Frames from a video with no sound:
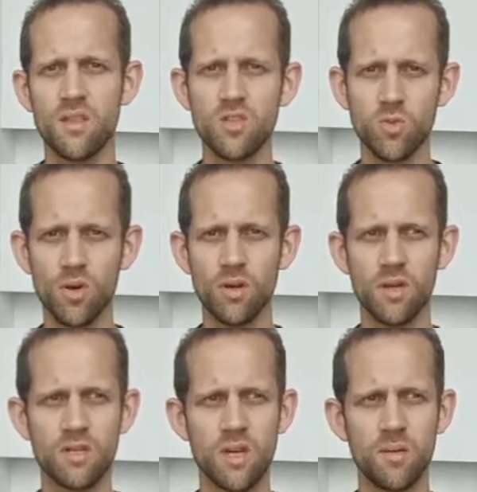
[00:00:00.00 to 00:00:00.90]
this one
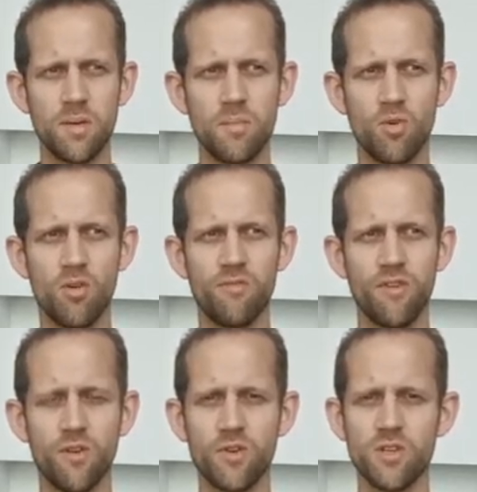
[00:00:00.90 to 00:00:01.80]
is going to be more
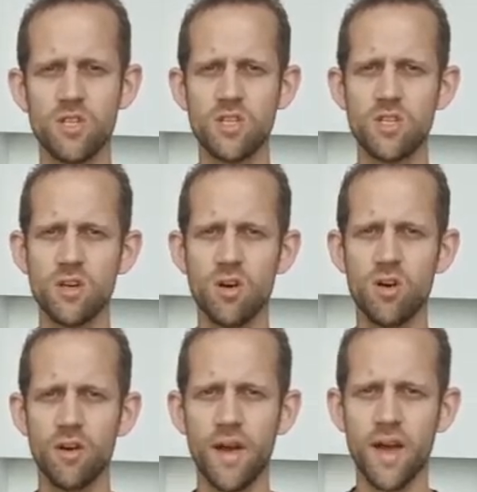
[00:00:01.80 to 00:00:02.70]
focused
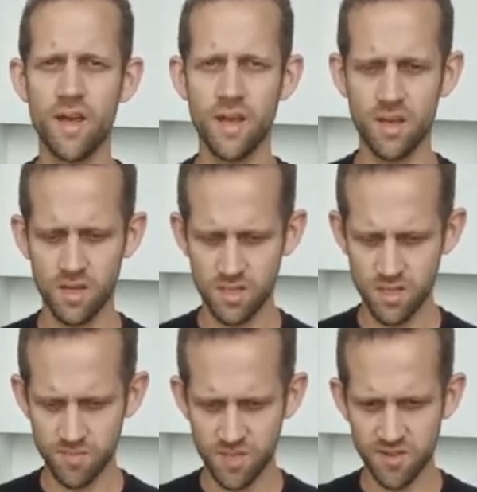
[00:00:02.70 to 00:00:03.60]
on a
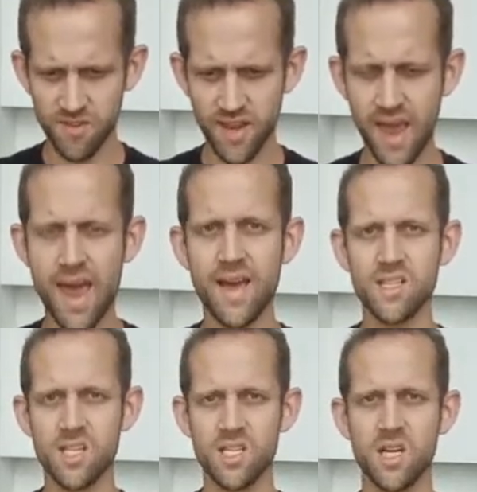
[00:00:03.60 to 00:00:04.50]
specific
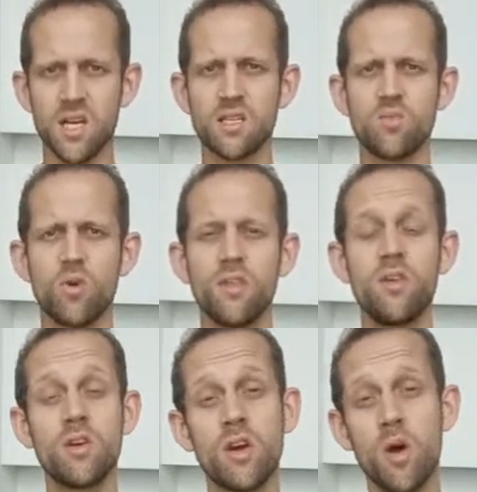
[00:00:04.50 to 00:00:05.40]
exercise, one that
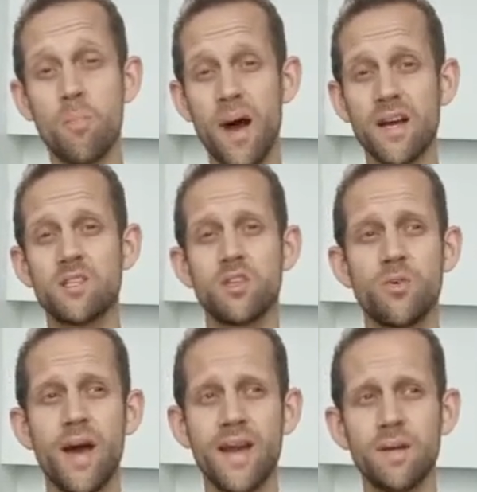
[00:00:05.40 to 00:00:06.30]
you could go back to
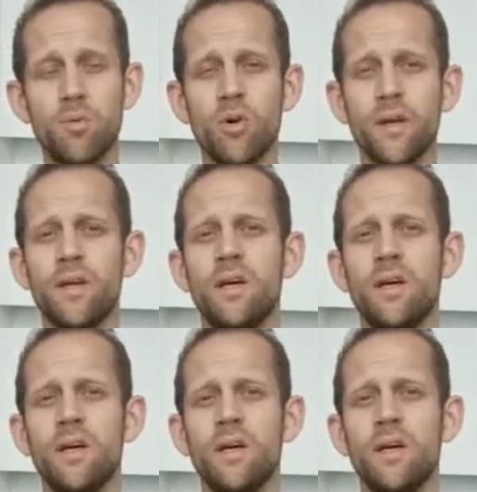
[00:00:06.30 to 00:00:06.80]
at any point.